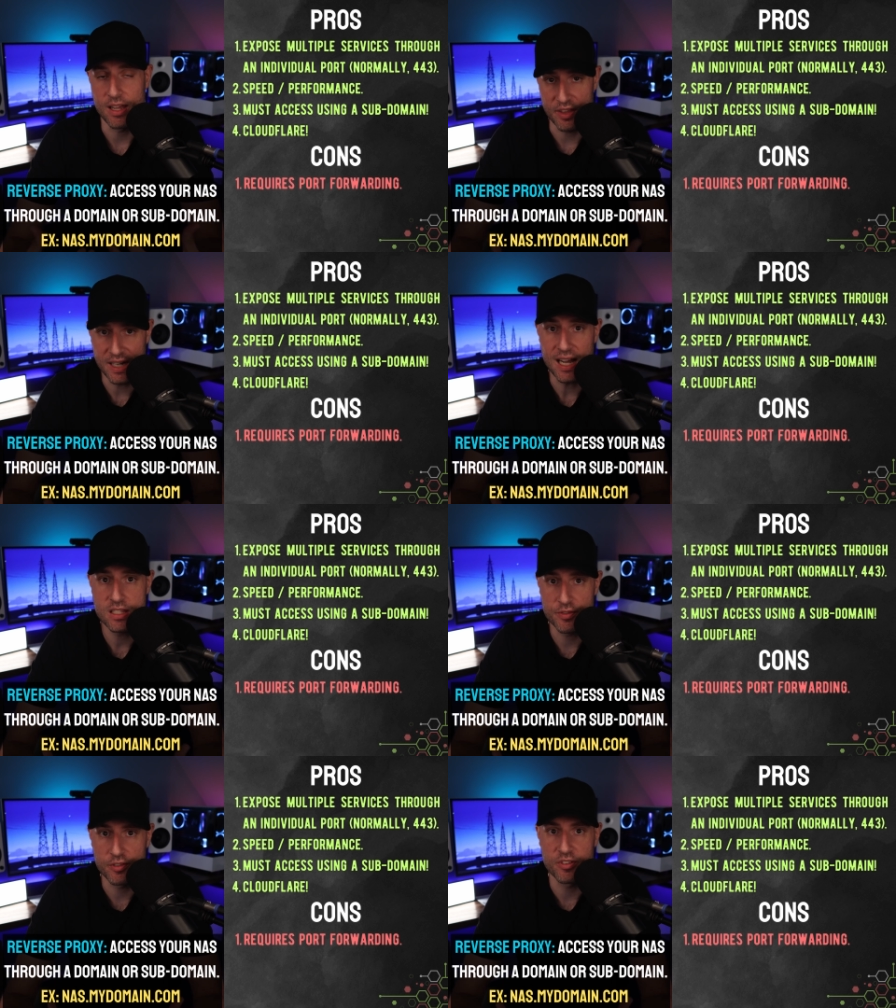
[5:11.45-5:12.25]
Now, the
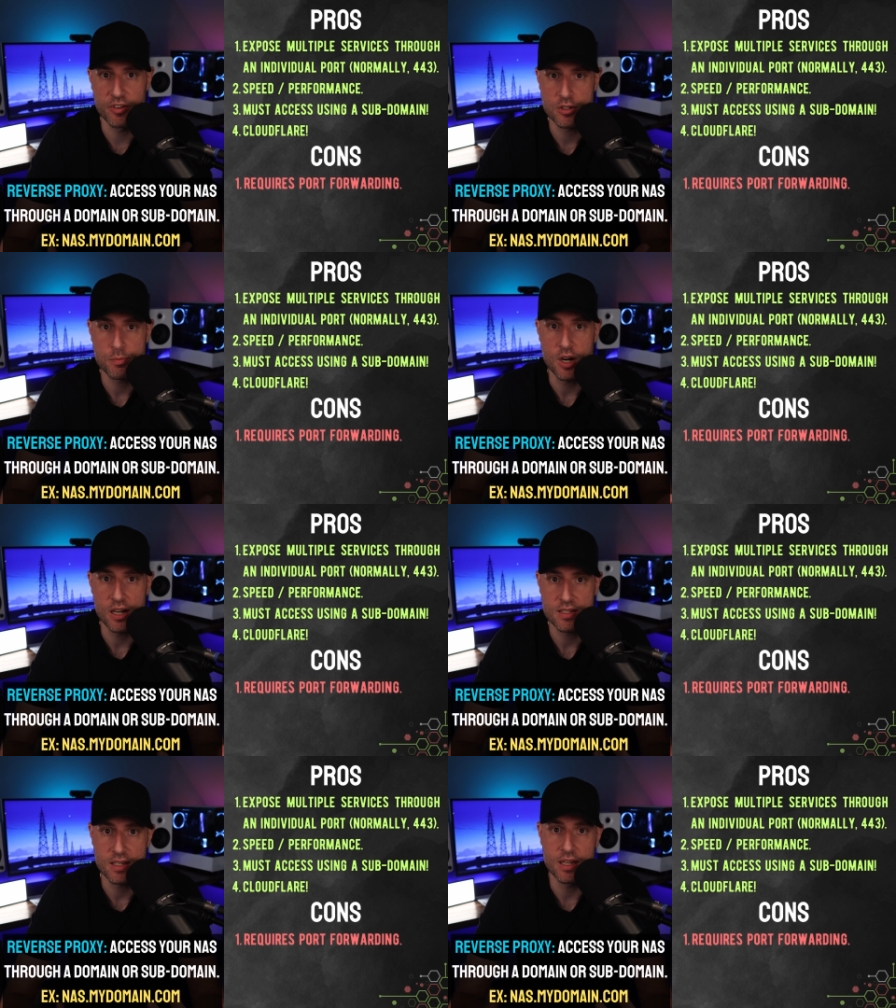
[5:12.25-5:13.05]
cons of a reverse
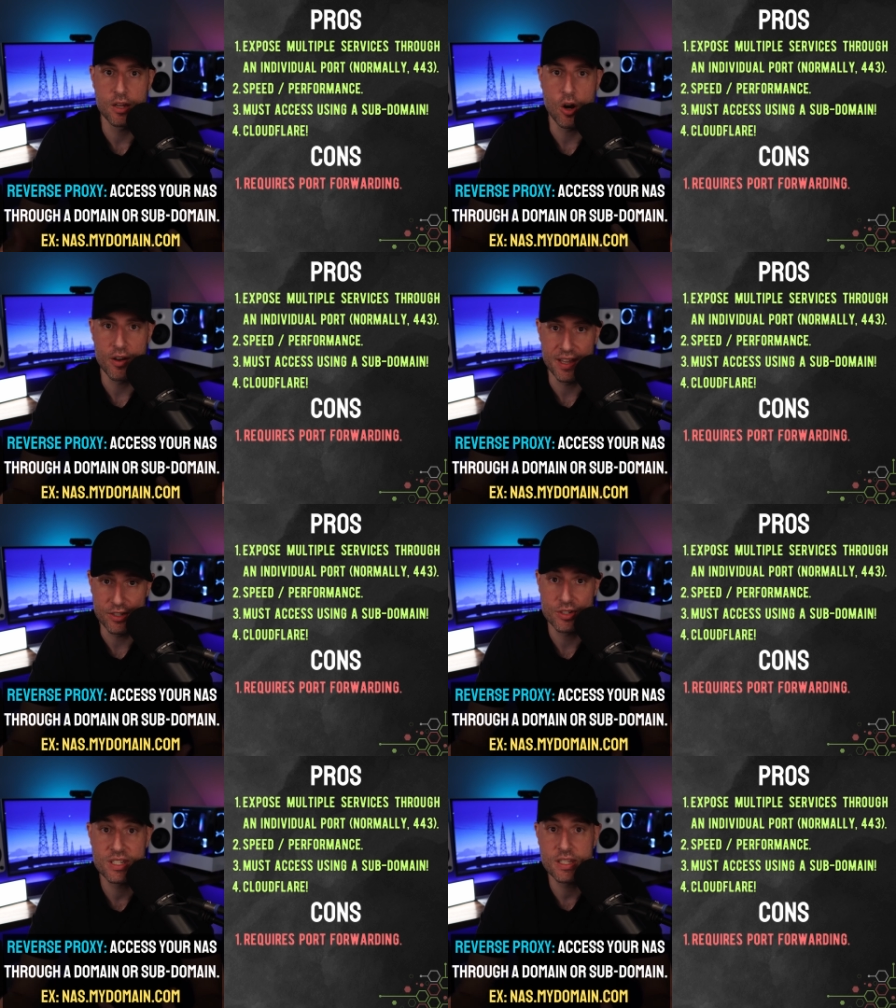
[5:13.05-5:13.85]
proxy are that
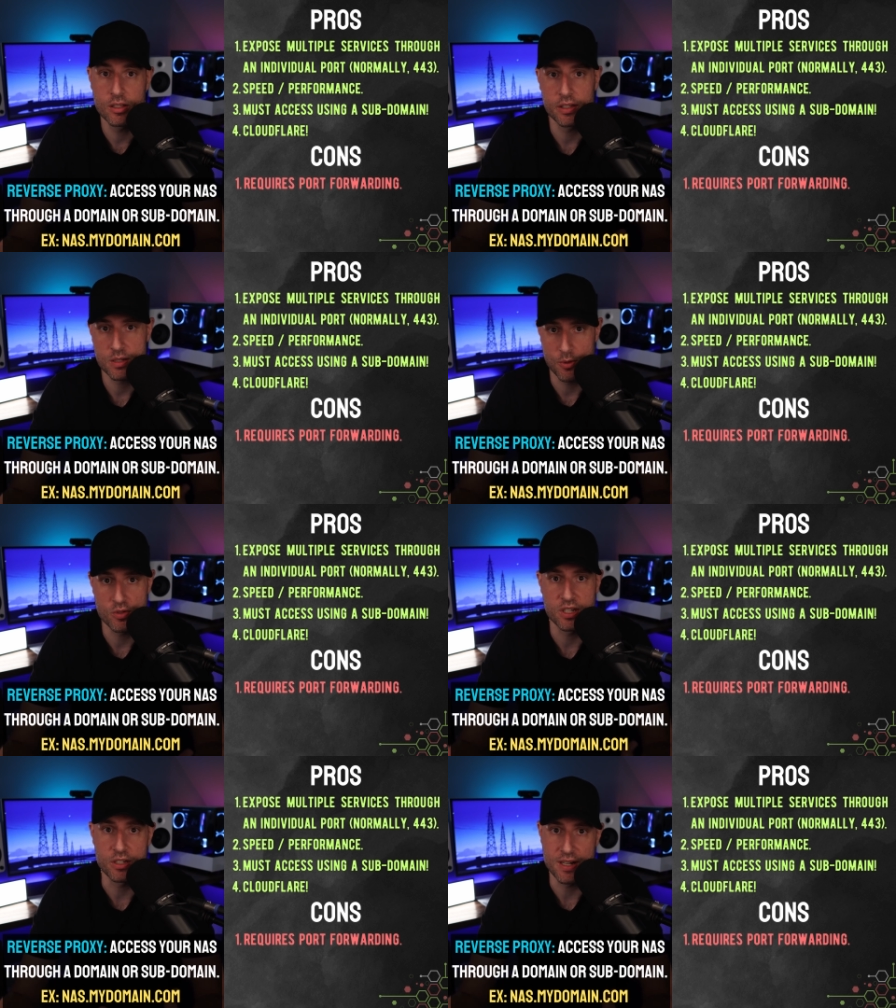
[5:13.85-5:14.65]
you're still
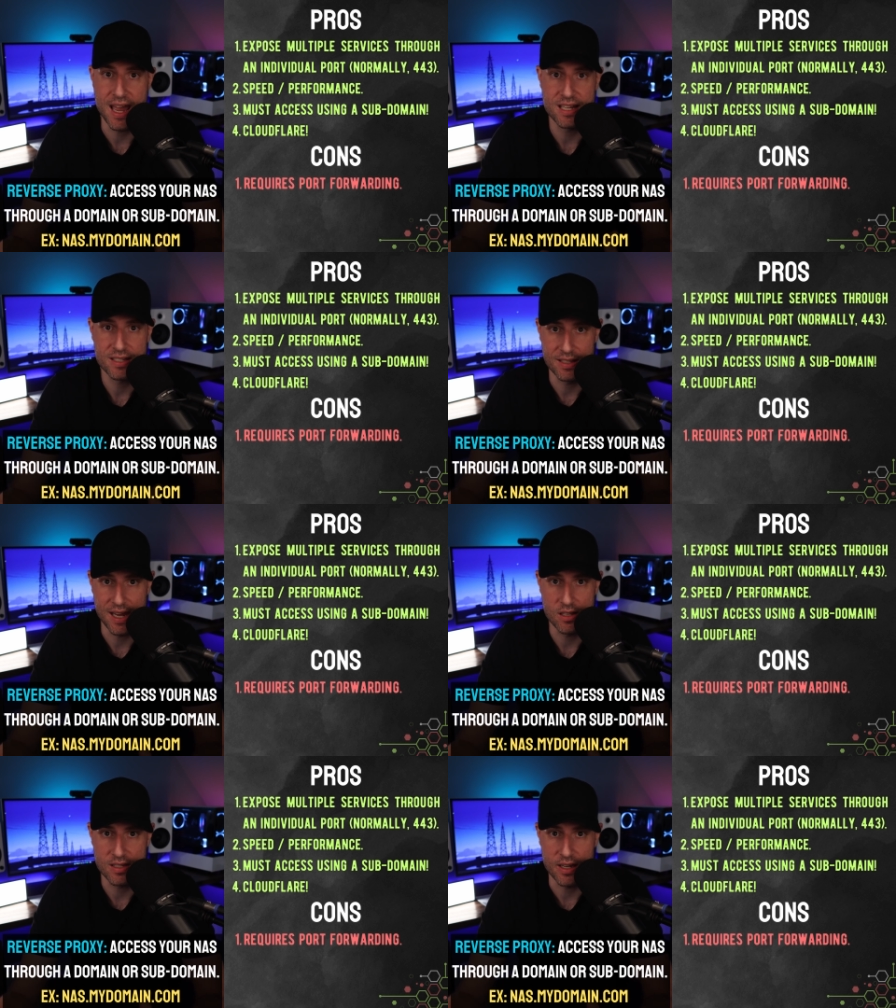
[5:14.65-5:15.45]
exposing your NAS to
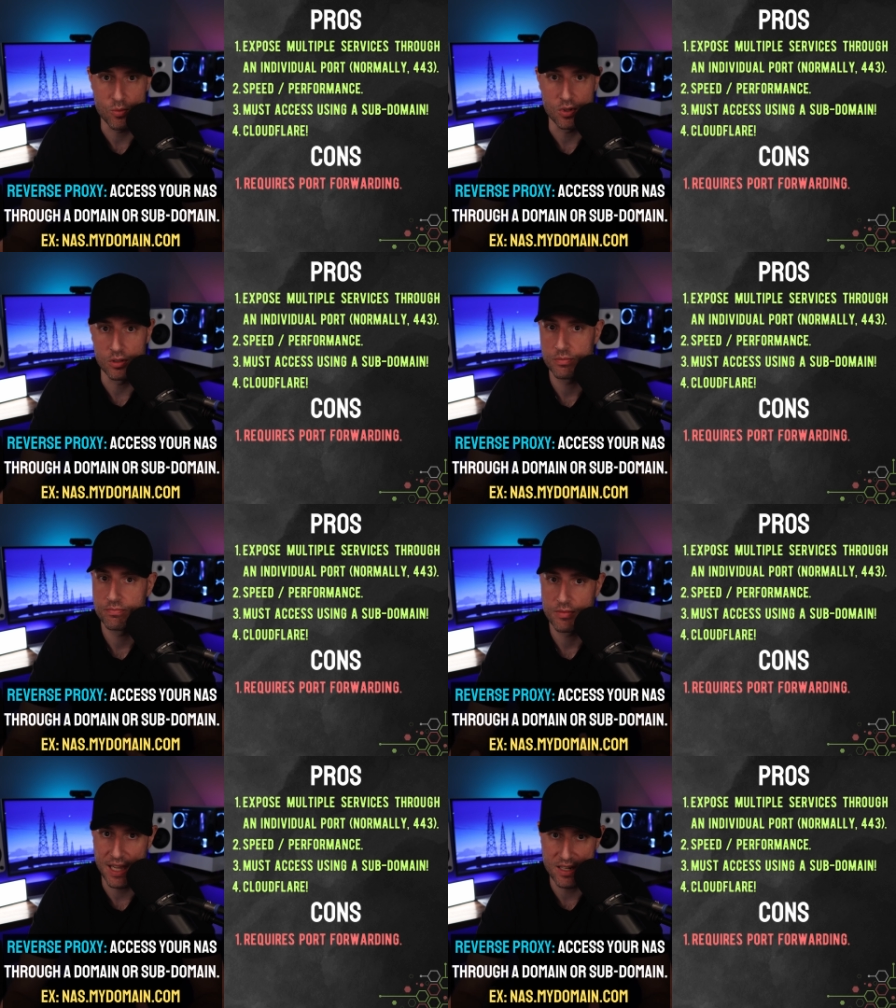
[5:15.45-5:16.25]
the outside world.
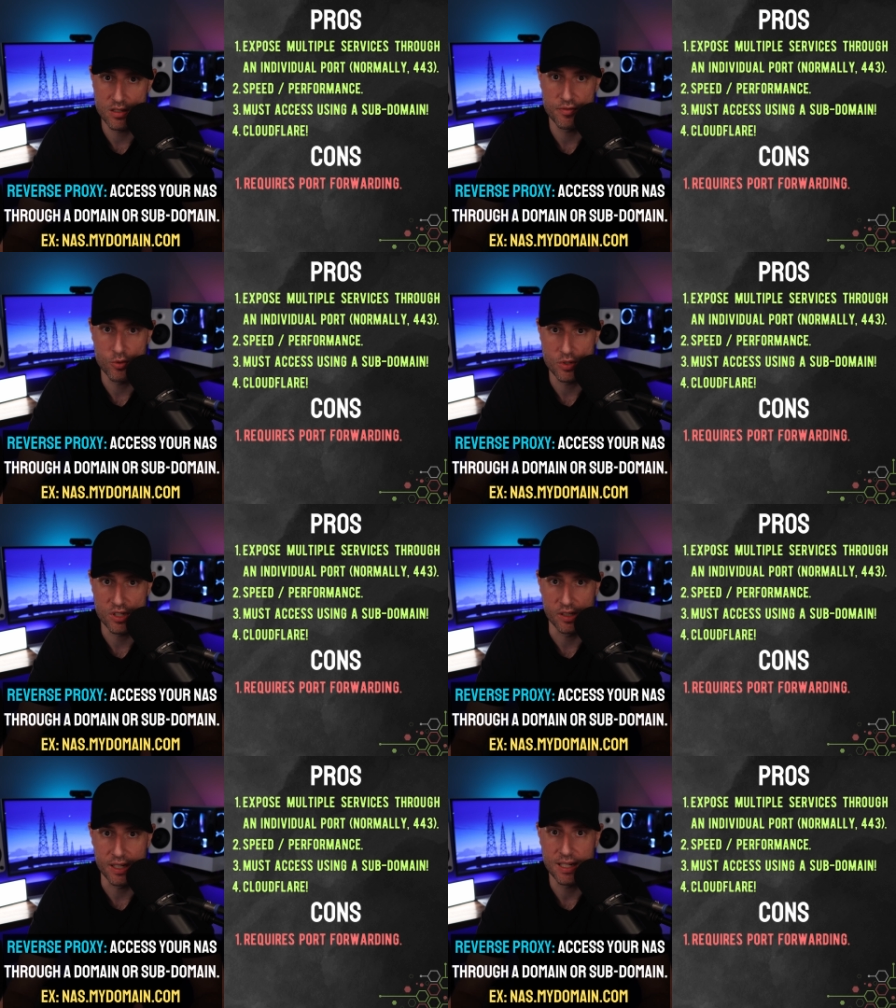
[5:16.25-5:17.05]
That is
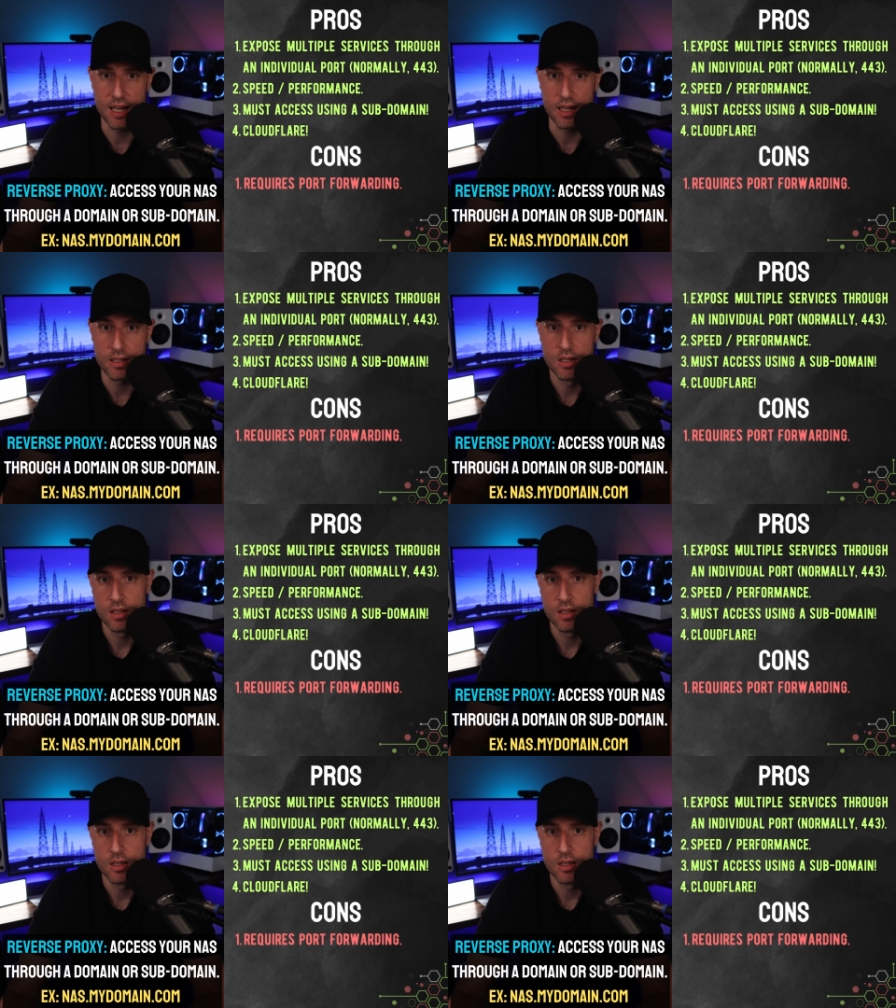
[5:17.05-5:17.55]
unfortunately a con.